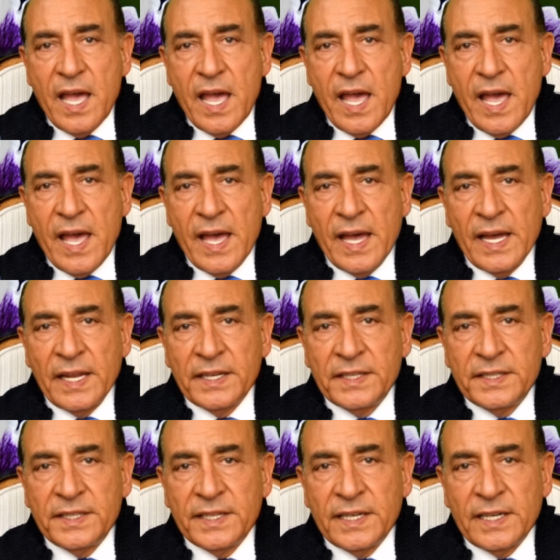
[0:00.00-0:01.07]
And
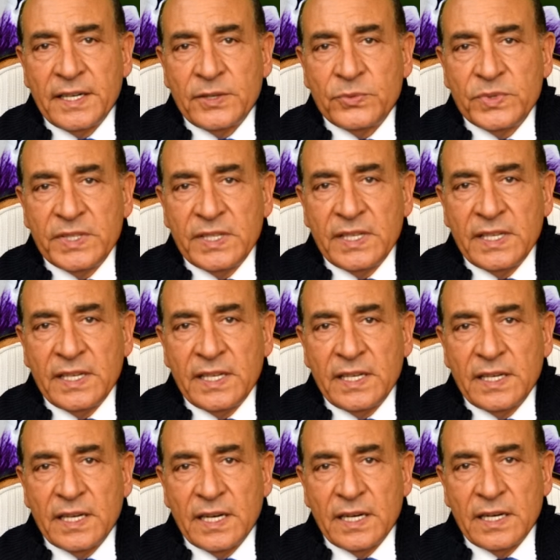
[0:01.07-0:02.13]
we
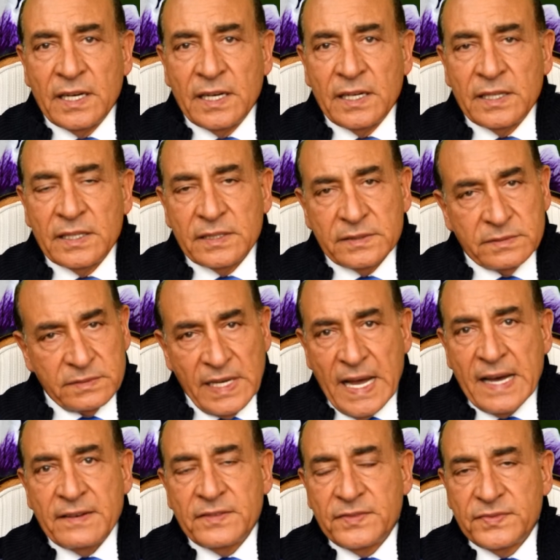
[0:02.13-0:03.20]

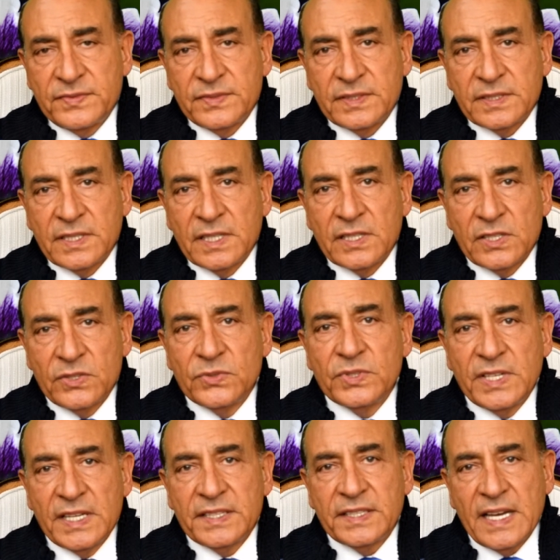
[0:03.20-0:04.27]
have
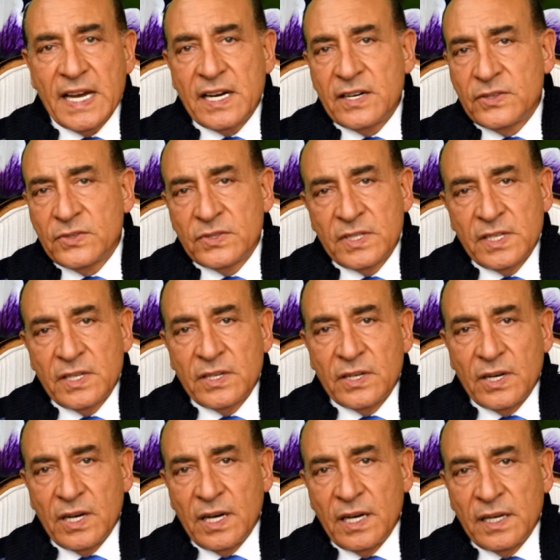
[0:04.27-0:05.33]
concluded
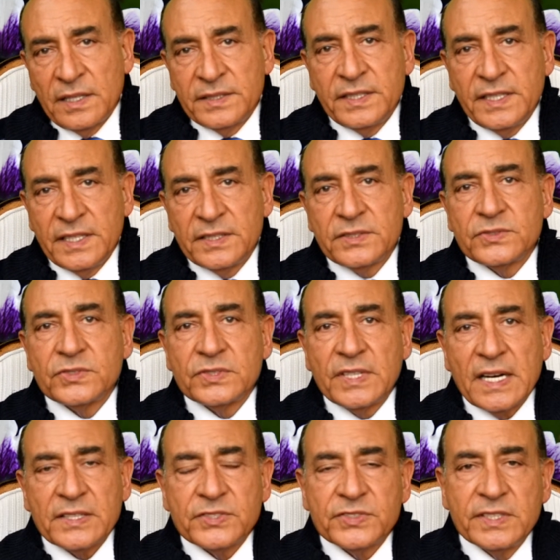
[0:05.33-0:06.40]
now the
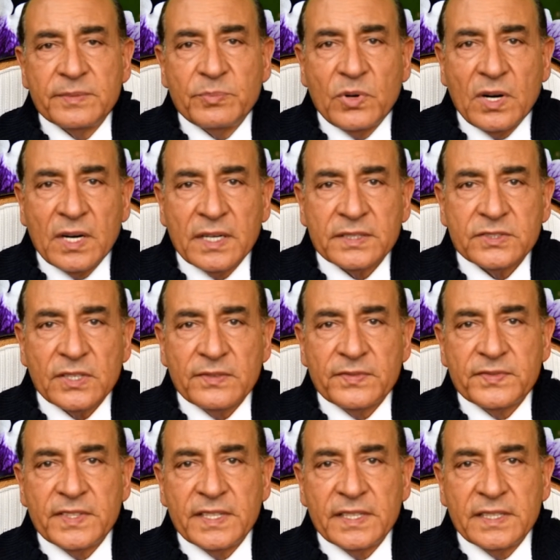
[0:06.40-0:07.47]
introductory part of
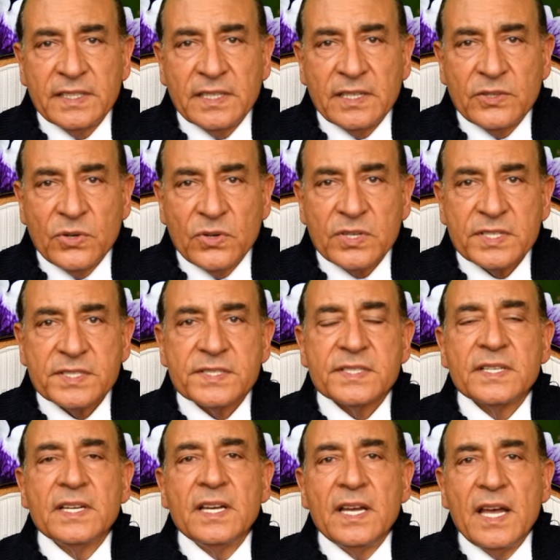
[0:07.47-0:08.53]
the
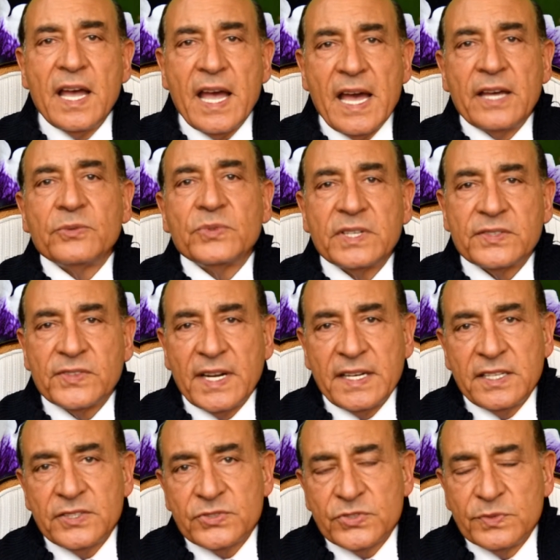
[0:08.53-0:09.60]
course, and we're
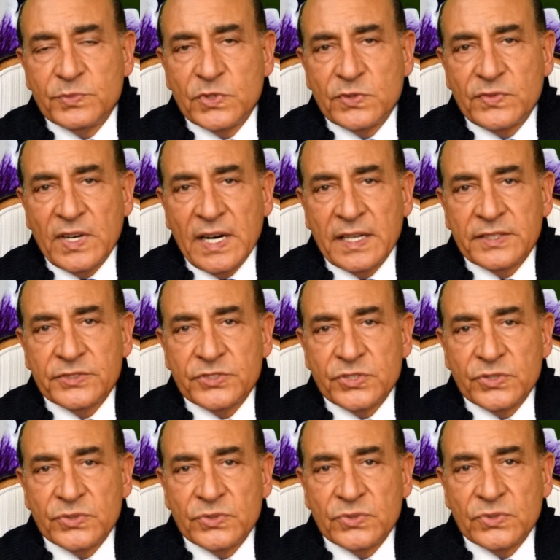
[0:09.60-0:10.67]
ready to move on
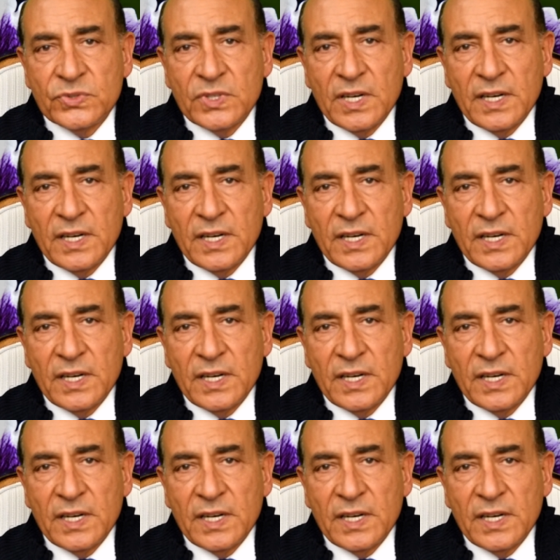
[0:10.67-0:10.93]
to